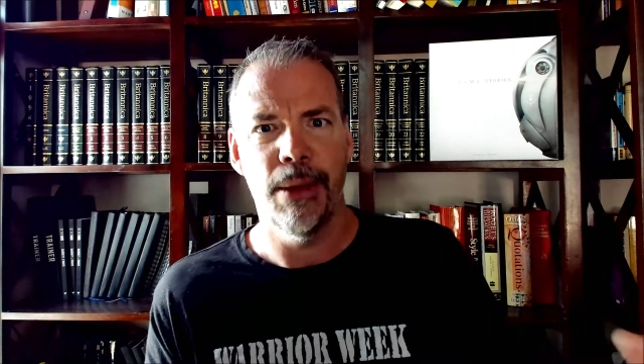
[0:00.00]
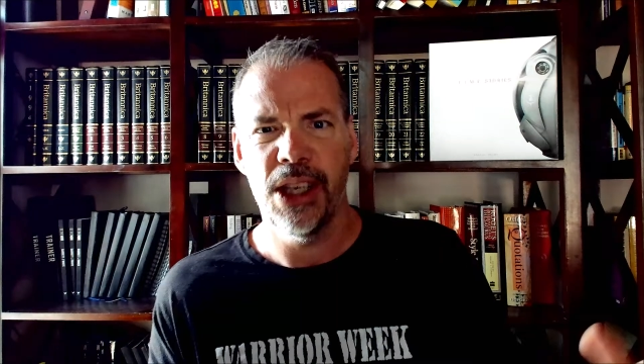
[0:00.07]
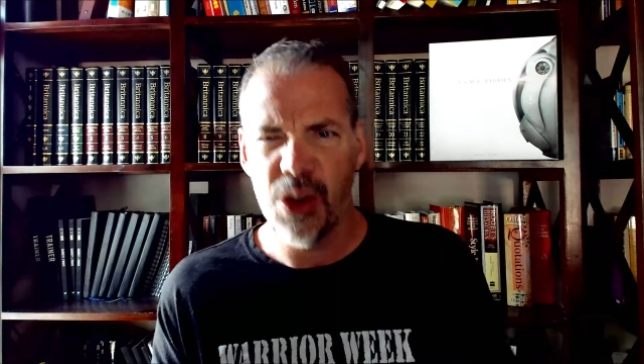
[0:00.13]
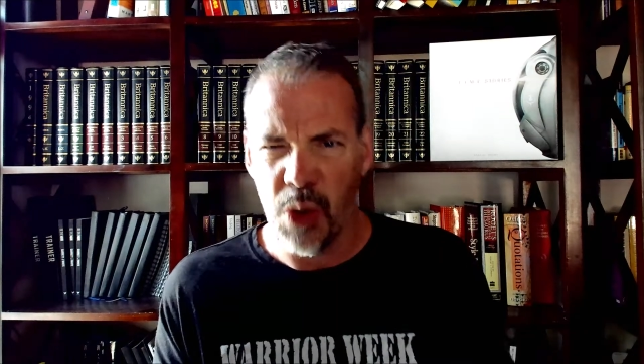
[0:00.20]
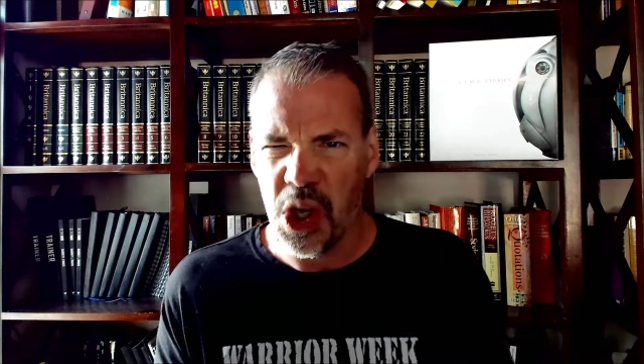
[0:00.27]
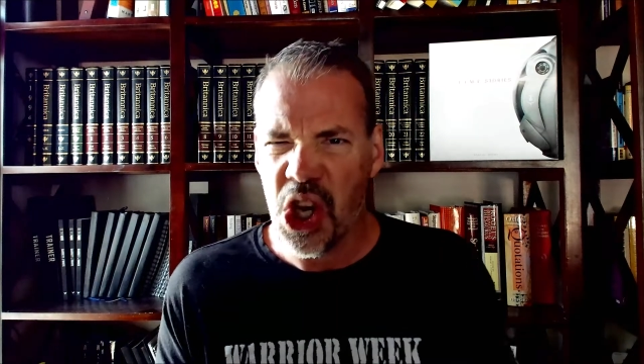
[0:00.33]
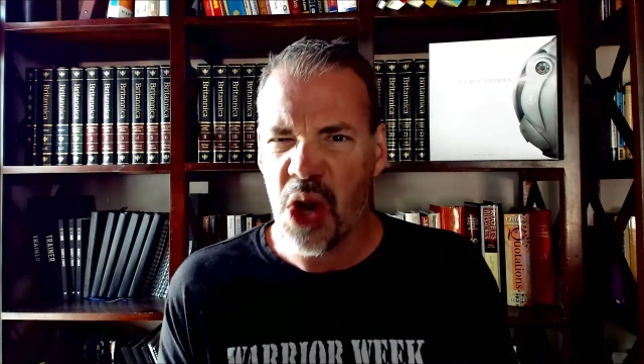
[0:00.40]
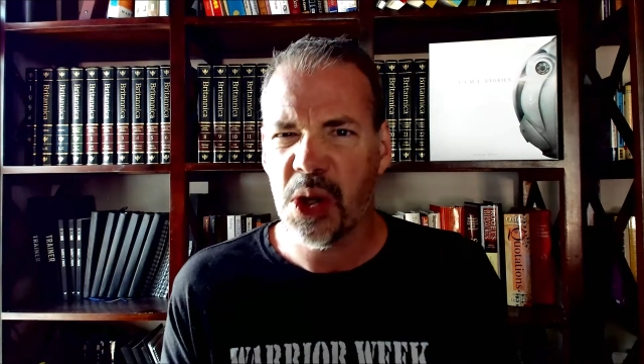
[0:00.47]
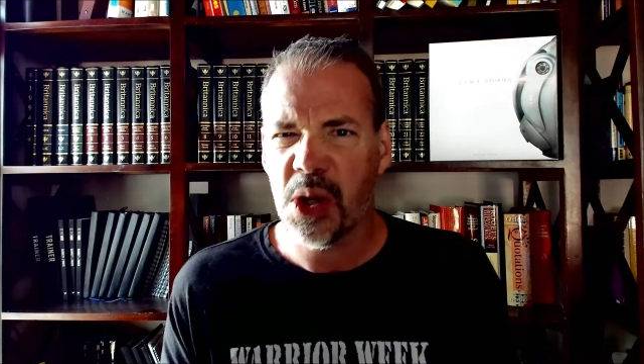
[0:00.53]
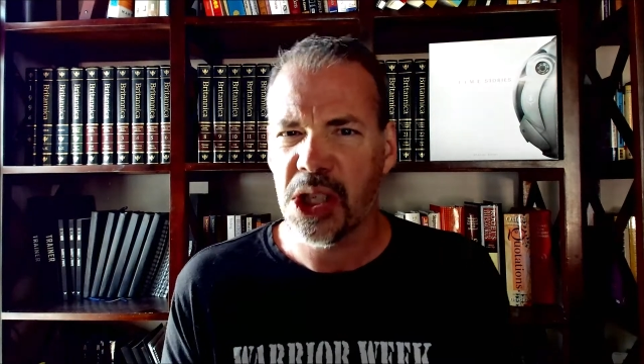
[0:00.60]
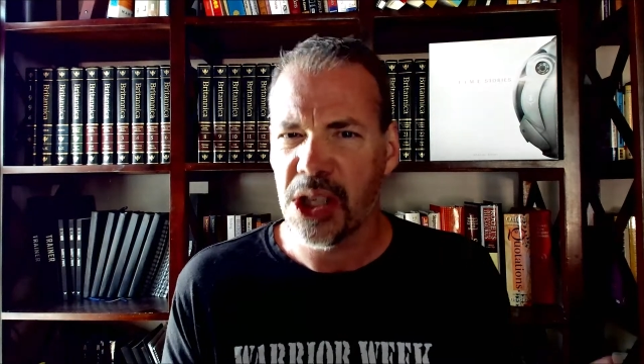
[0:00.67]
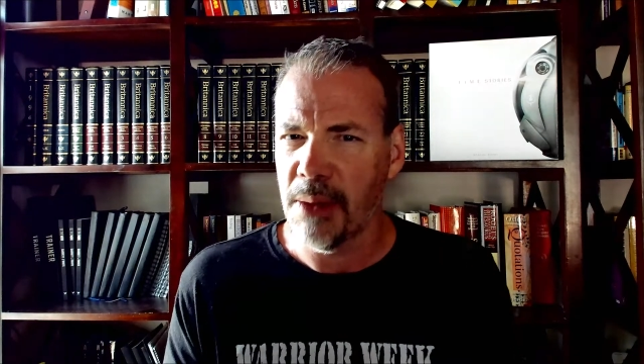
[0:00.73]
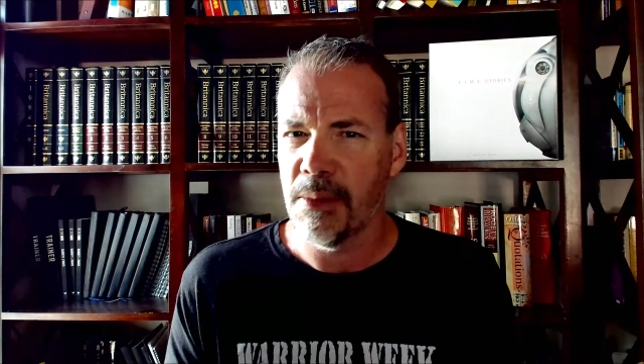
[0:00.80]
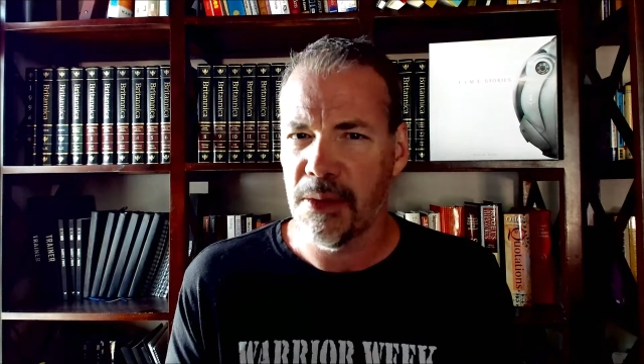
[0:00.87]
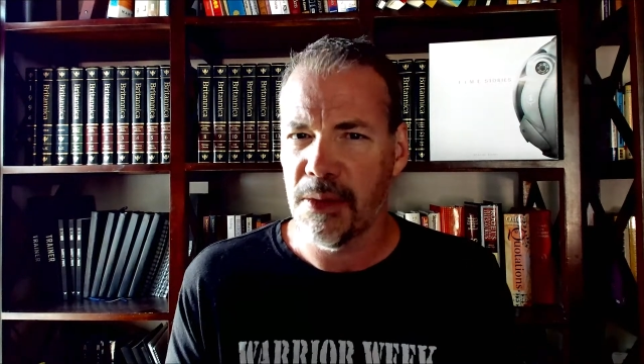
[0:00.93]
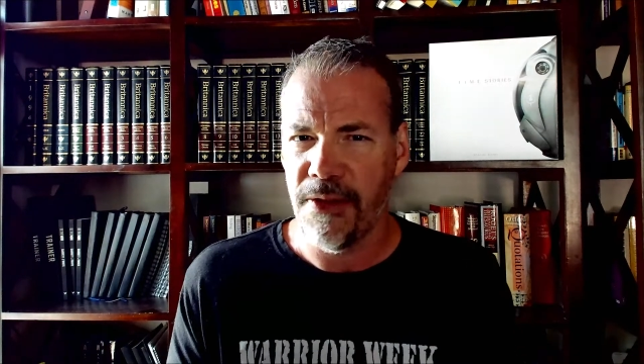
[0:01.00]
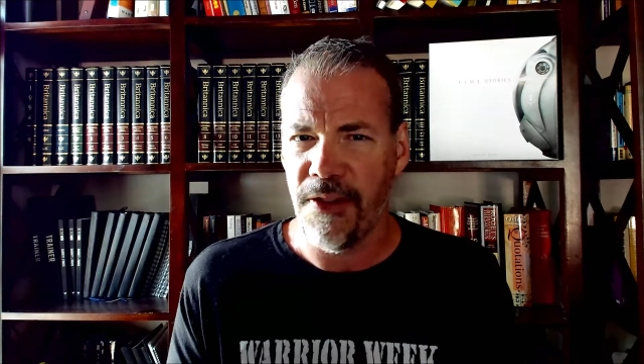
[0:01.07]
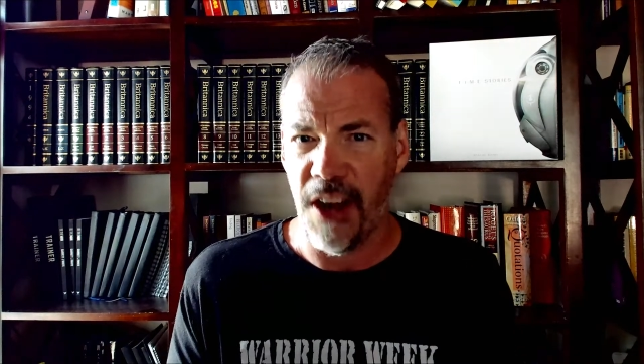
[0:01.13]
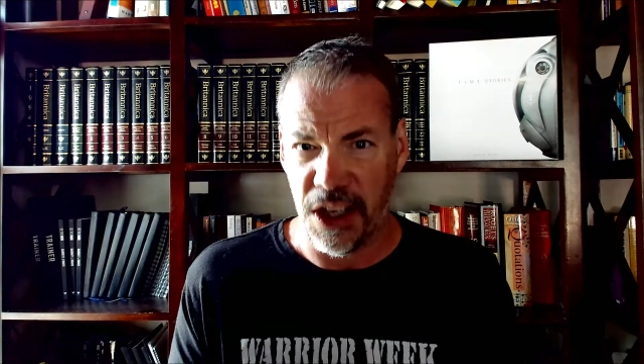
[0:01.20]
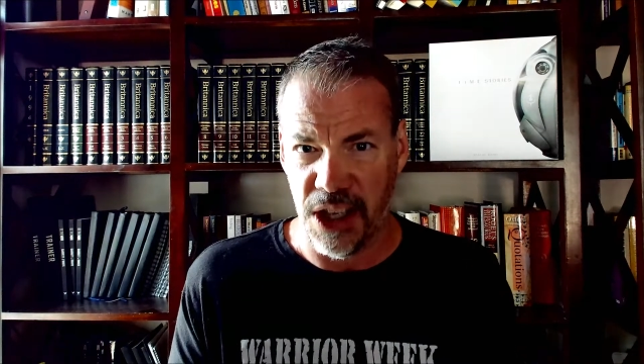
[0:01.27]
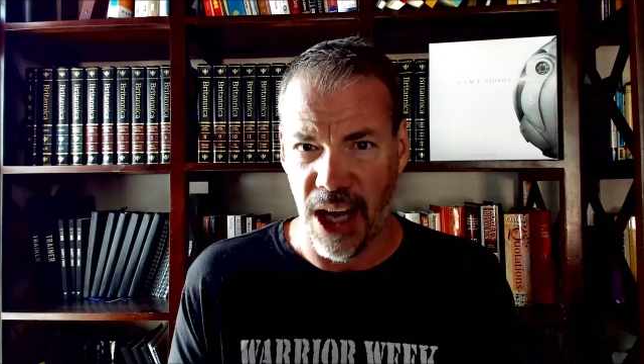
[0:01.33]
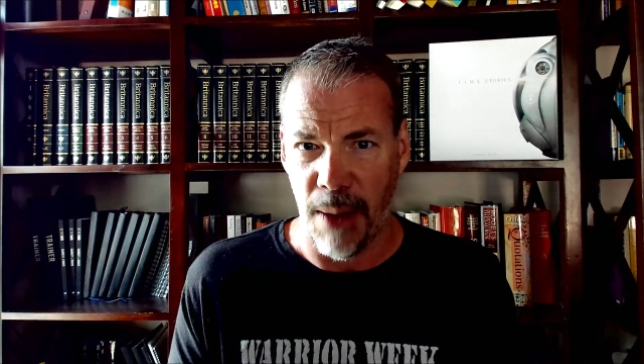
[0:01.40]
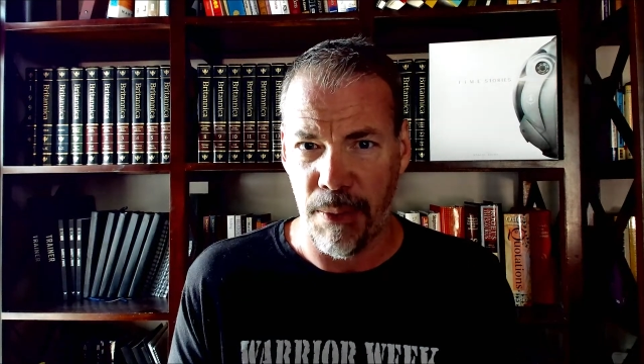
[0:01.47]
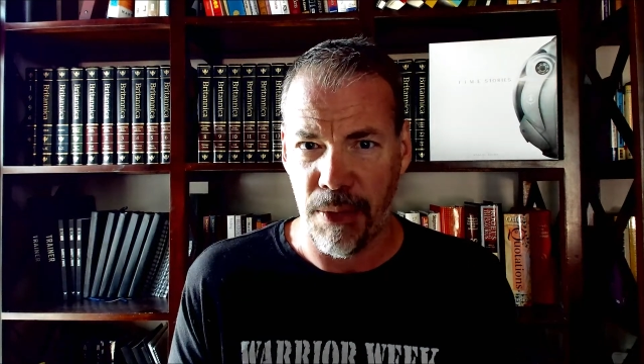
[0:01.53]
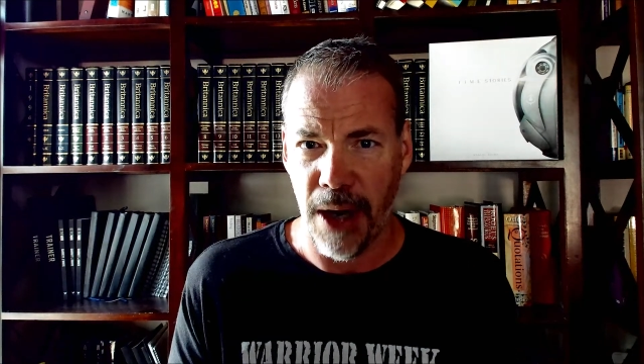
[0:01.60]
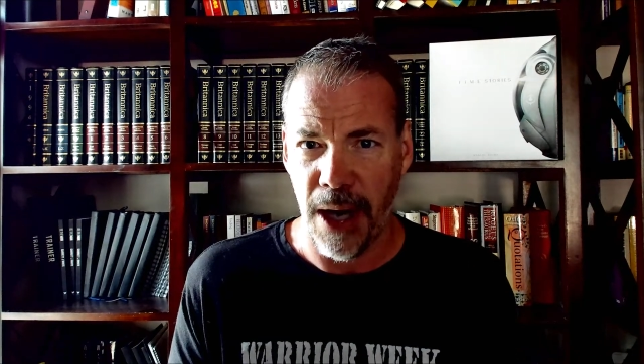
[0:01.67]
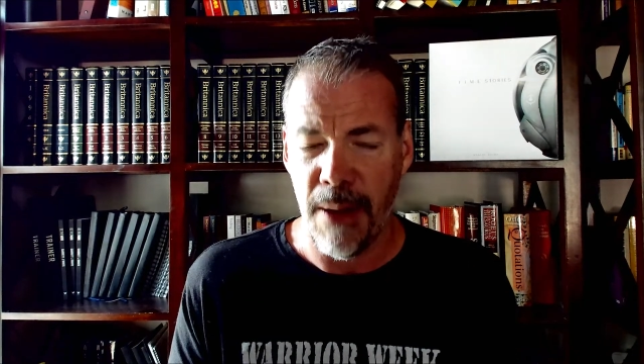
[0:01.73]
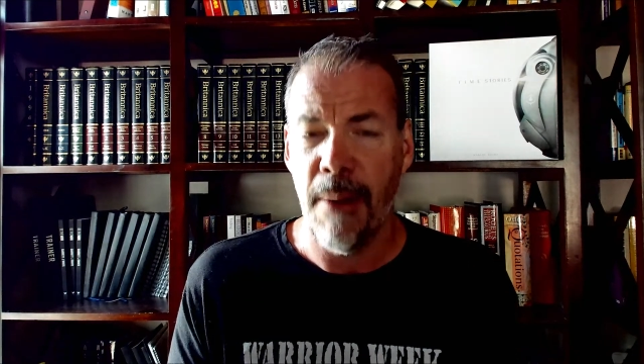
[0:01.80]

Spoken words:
so we notice something's fucked up, right?